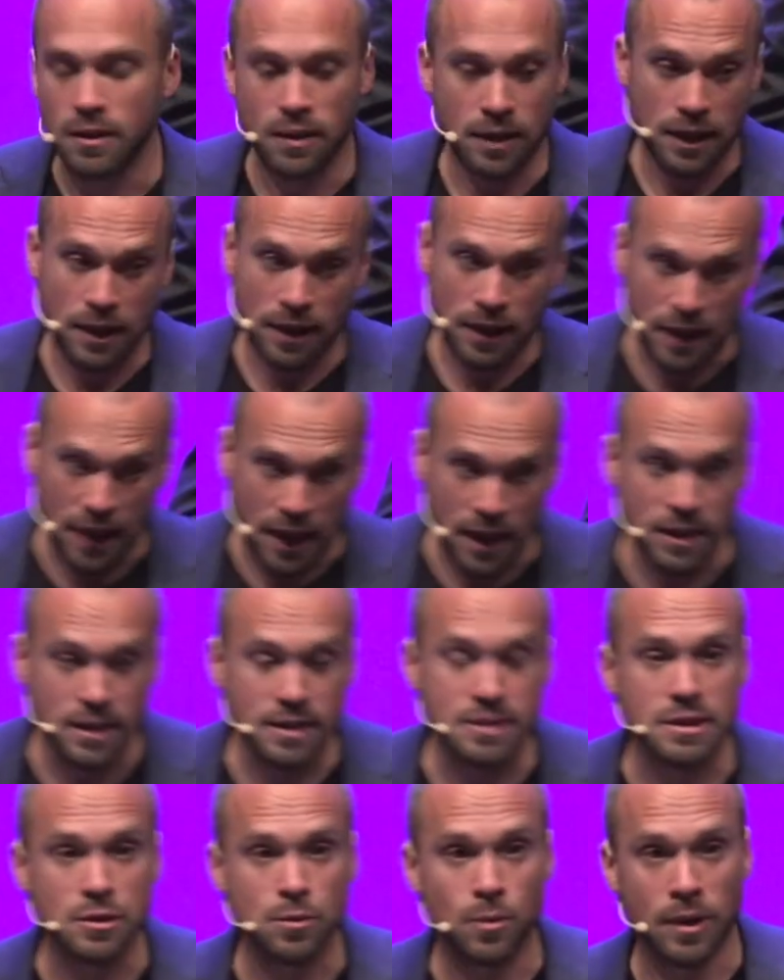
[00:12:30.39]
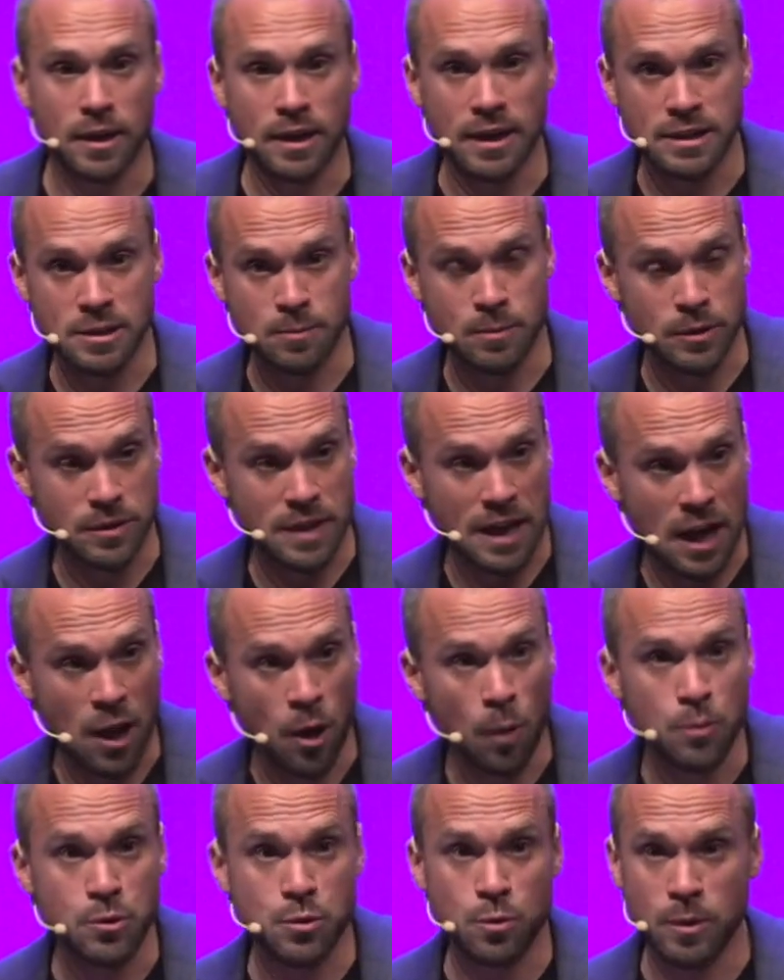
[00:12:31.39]
And again, this is where Caterpillar
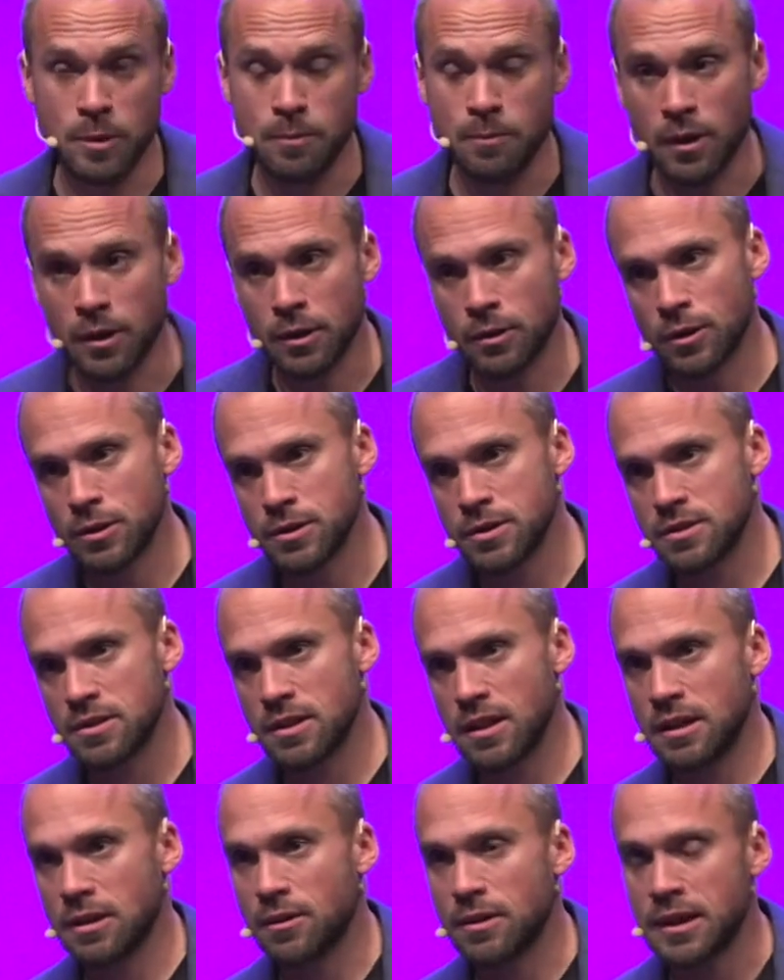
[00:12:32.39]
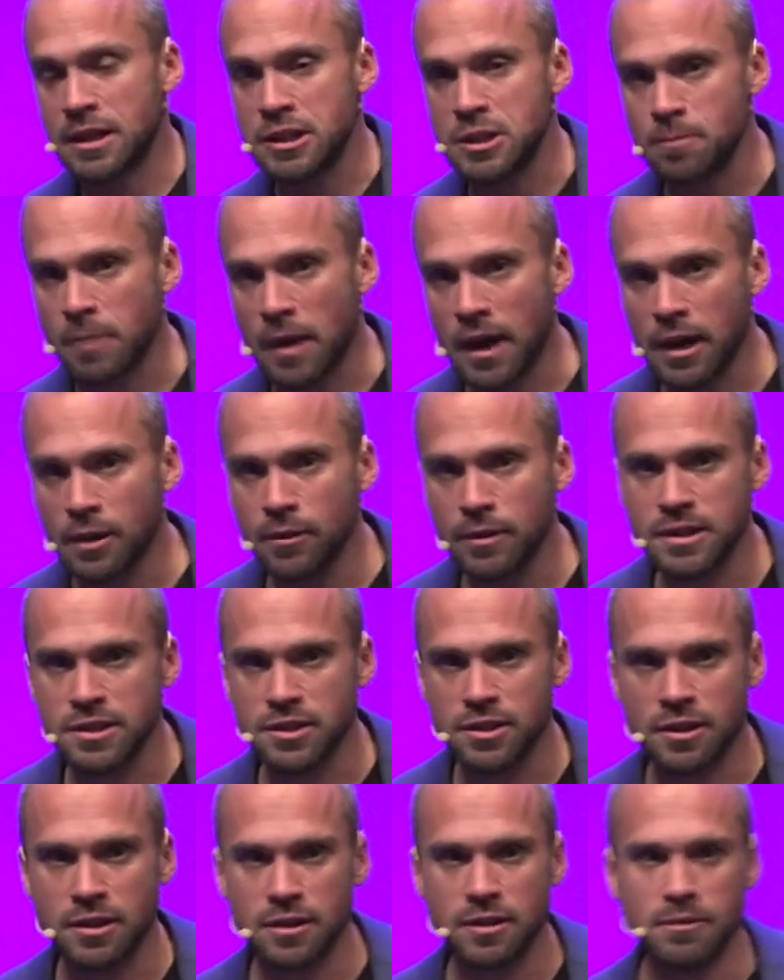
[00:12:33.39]
helps with models, and you can inspire each
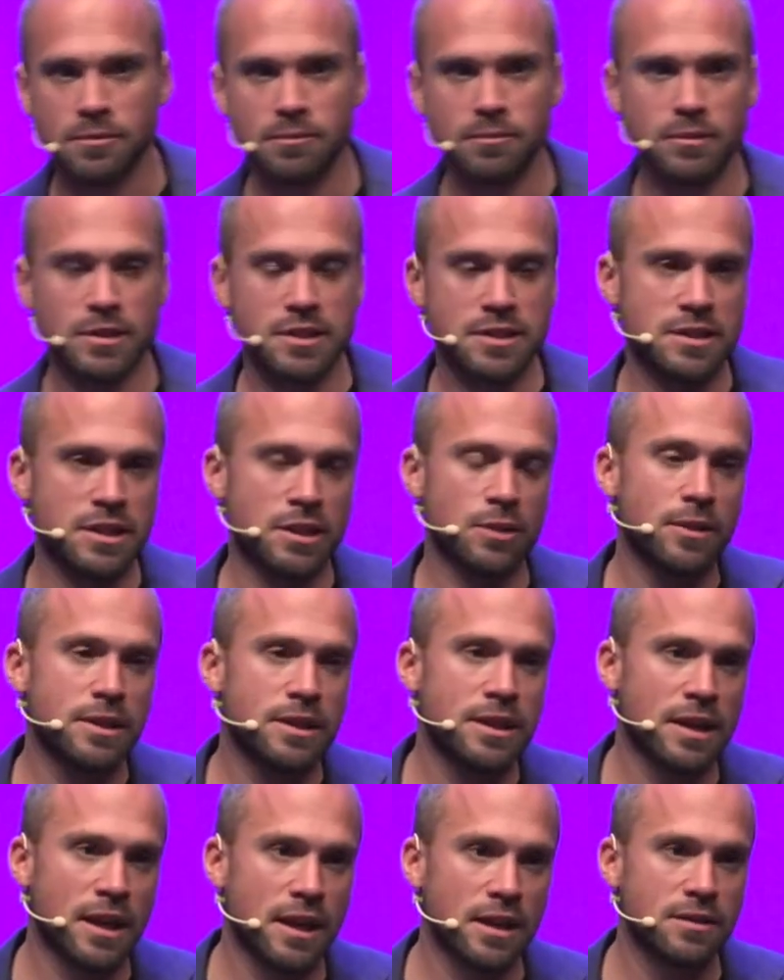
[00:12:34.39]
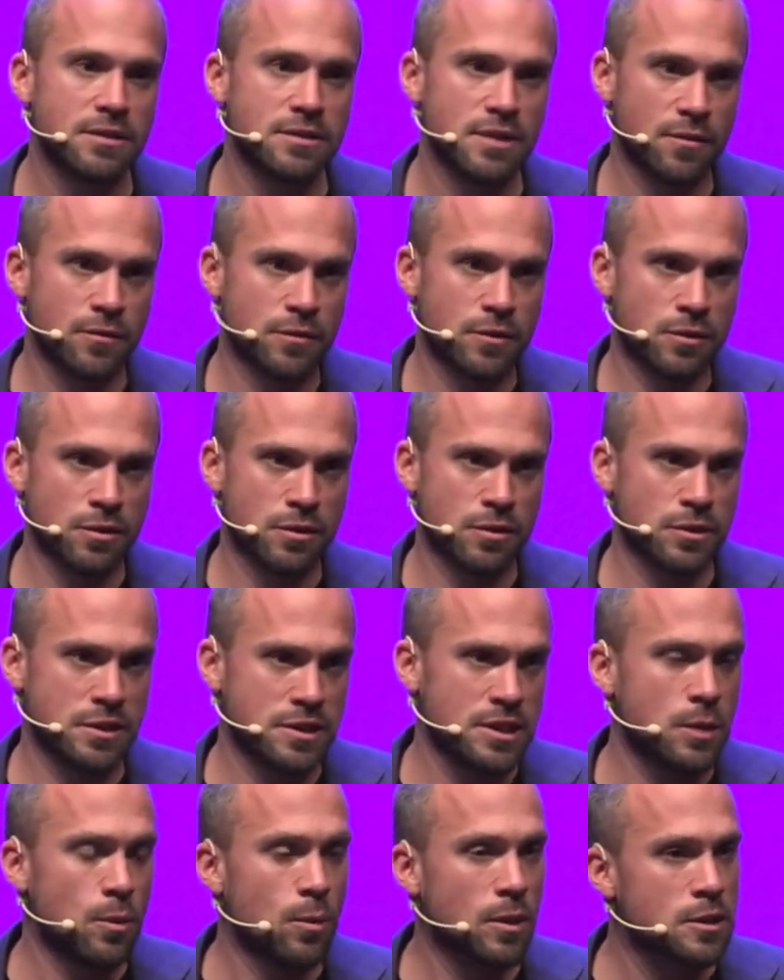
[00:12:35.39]
other. But still, at the end, you have to
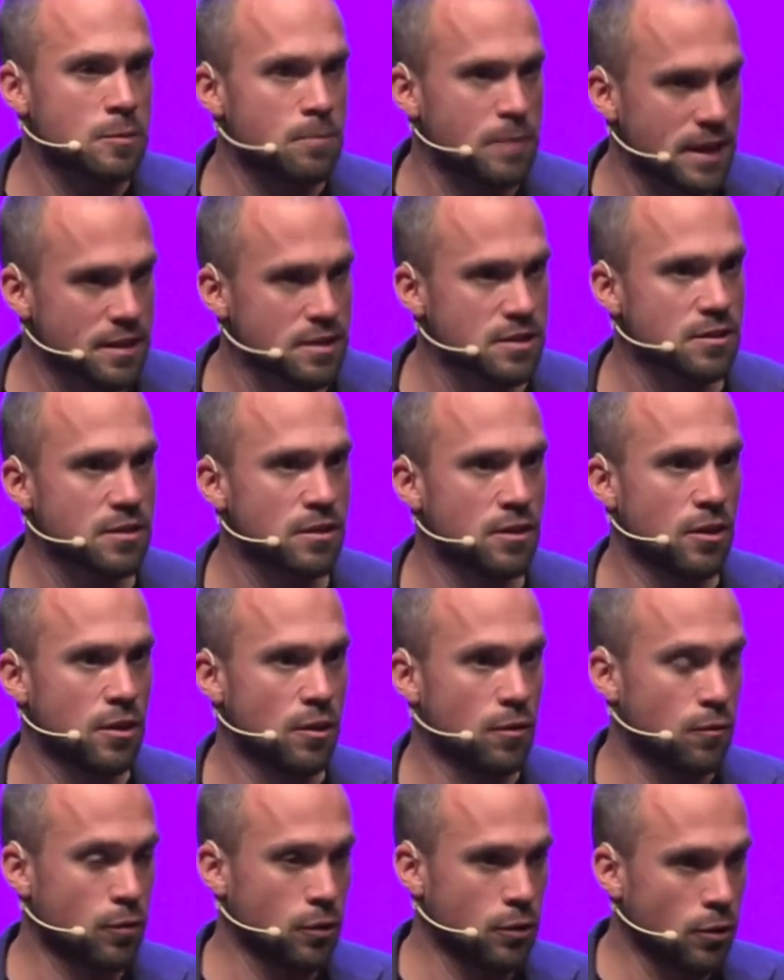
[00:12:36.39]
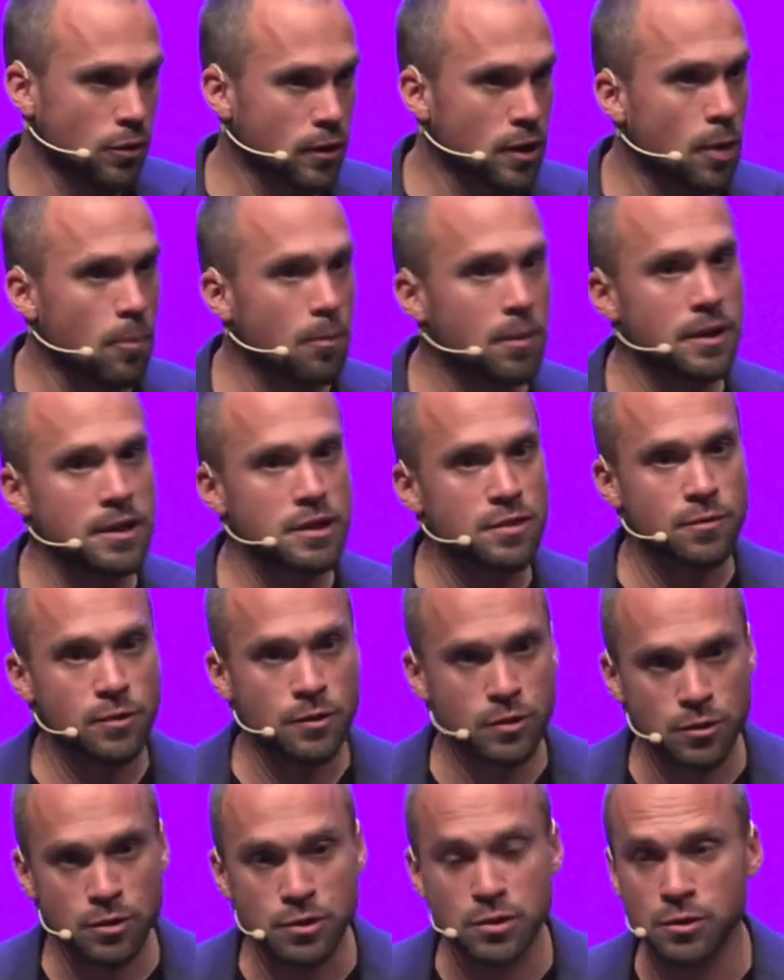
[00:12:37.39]
see what's best for your companies, for
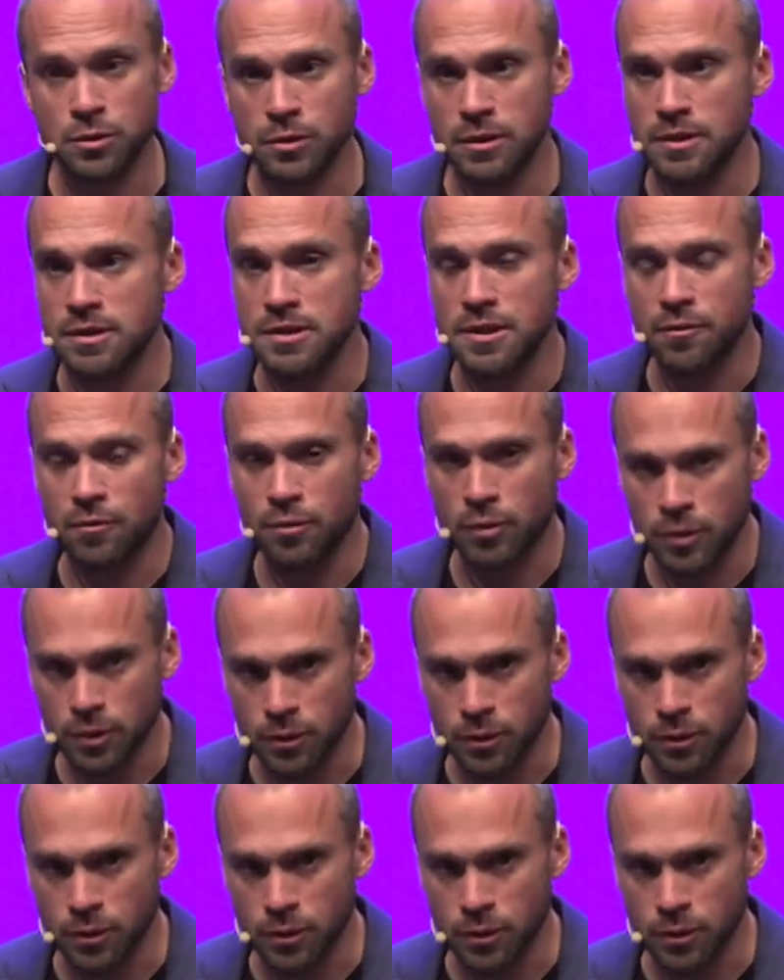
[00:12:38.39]
your students, and for your